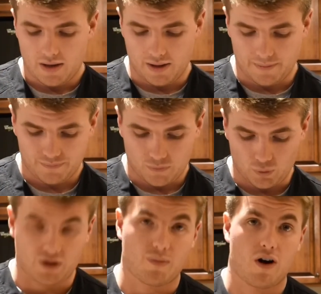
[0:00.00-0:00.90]
Um,
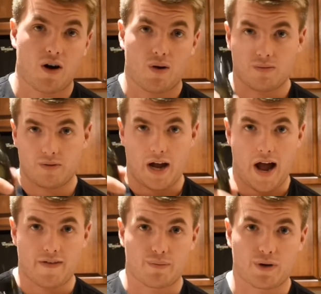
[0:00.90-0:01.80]
which tomorrow
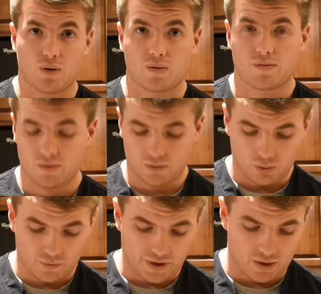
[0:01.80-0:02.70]
I have a pretty cool,
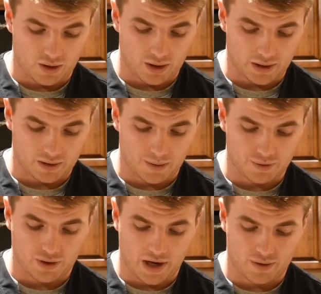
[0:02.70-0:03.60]
cool video uh, come
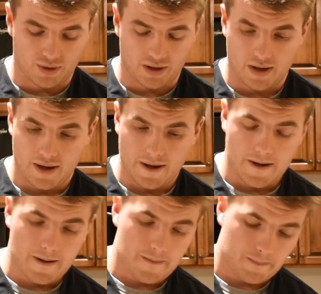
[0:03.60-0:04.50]
to you guys with it.
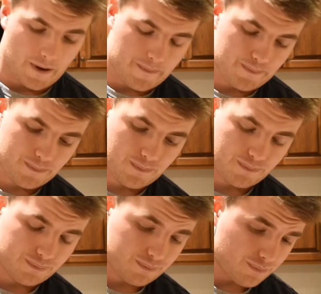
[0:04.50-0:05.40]

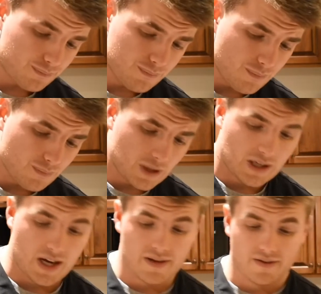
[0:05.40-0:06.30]
But
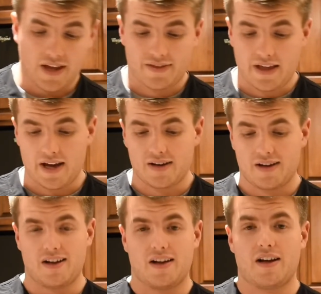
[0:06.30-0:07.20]
guys, that's
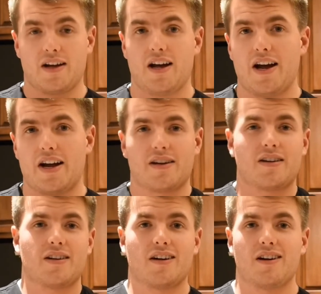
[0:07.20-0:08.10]
that. I
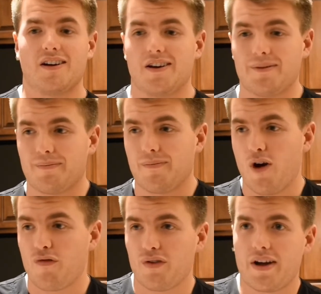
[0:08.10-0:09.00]
um,
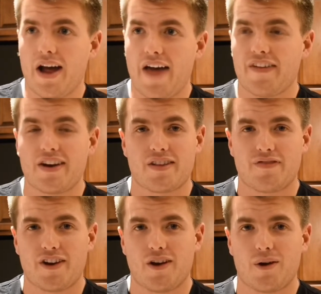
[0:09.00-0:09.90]
hopefully at the end of this
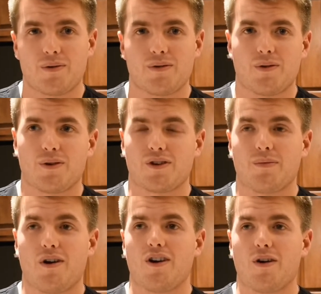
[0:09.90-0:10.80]
video or
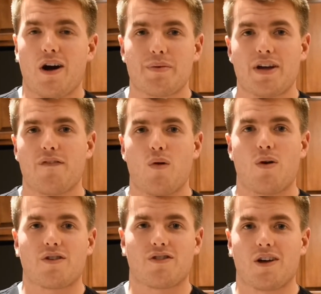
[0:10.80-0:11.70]
tomorrow, I'll be at
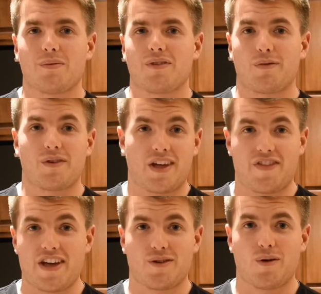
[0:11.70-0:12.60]
400 subs. I just want to say
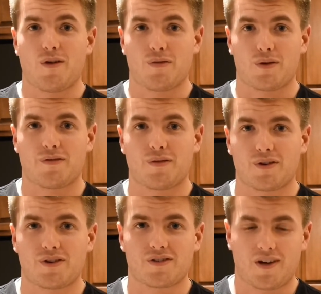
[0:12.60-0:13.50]
thank you all for,
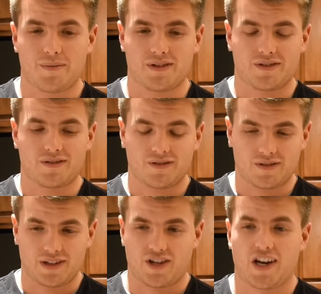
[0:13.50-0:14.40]
for coming
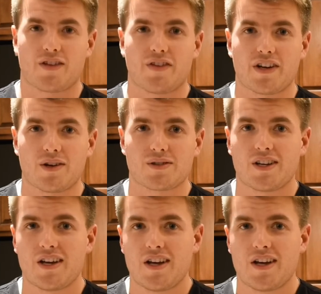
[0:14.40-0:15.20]
and checking out these videos,